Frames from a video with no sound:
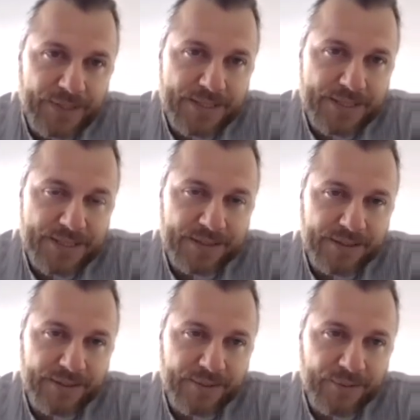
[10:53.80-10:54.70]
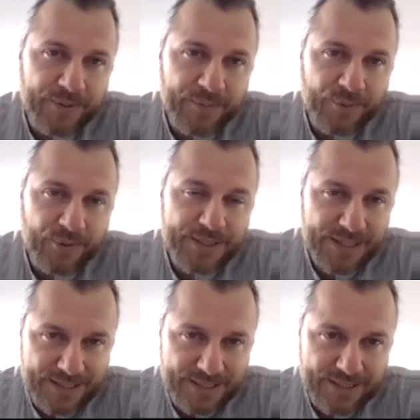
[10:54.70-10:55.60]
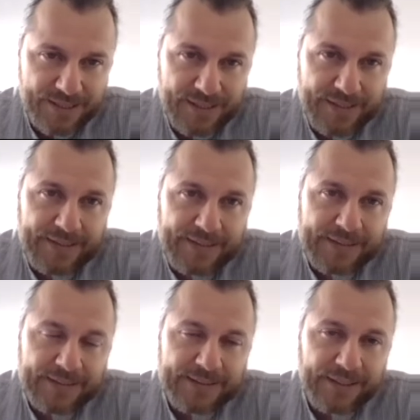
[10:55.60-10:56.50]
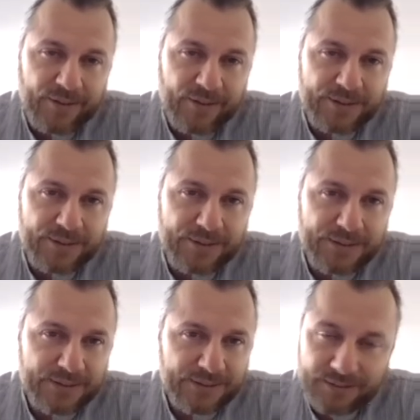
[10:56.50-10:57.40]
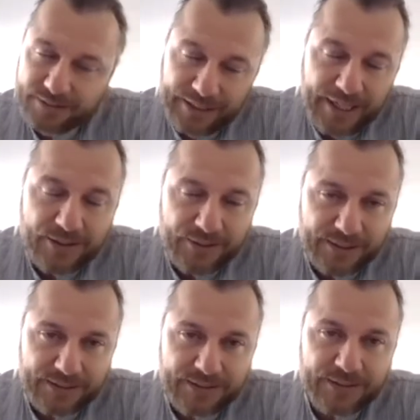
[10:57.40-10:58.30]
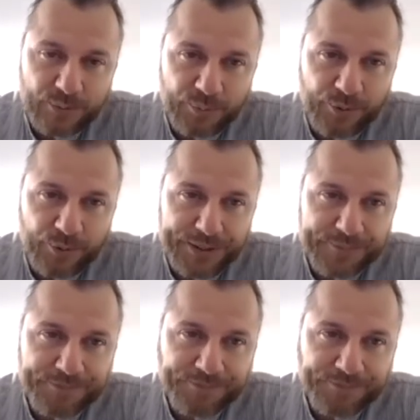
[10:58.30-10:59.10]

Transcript: assisted with more intense psychological and psychiatric support.